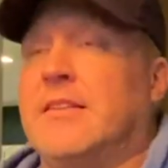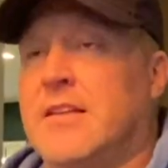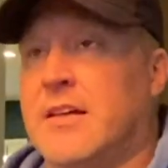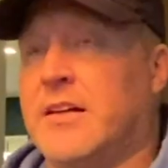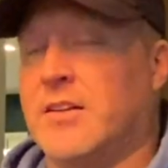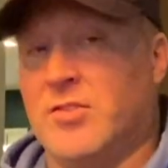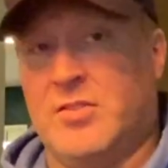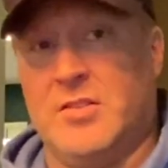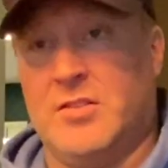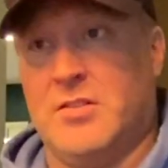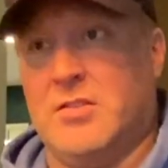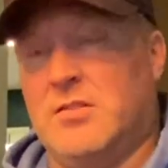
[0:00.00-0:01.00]
they
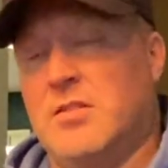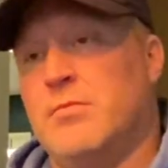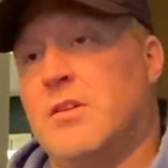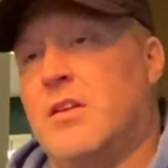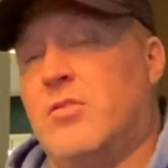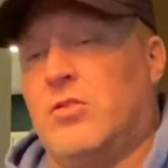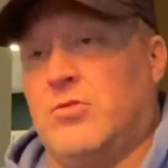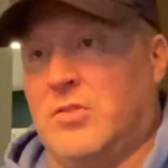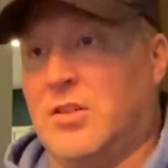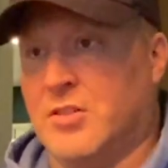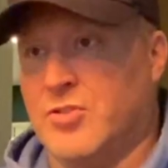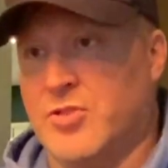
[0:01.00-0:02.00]
considered to be their own
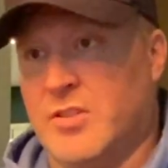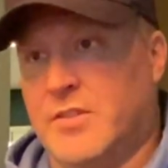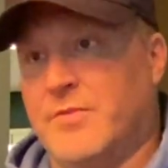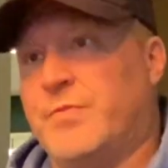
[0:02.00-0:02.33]
country.